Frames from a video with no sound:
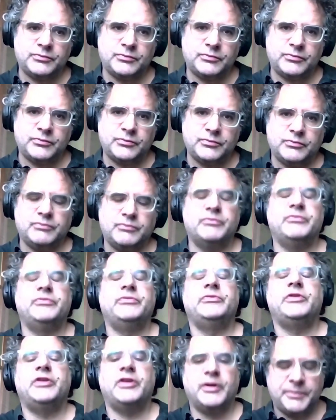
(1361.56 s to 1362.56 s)
a bit. You have to be
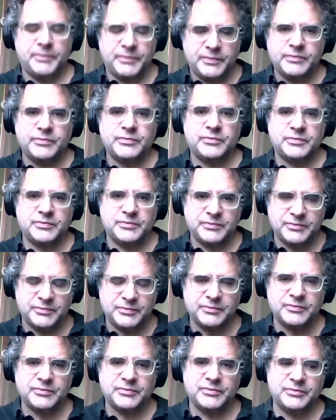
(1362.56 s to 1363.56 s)
mm, slightly yep.
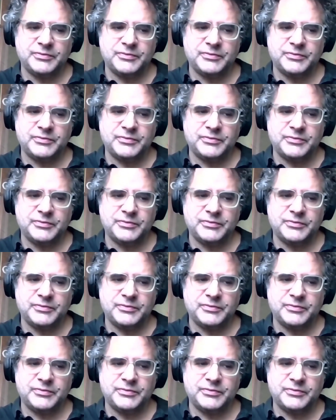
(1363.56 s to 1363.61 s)
obsessed with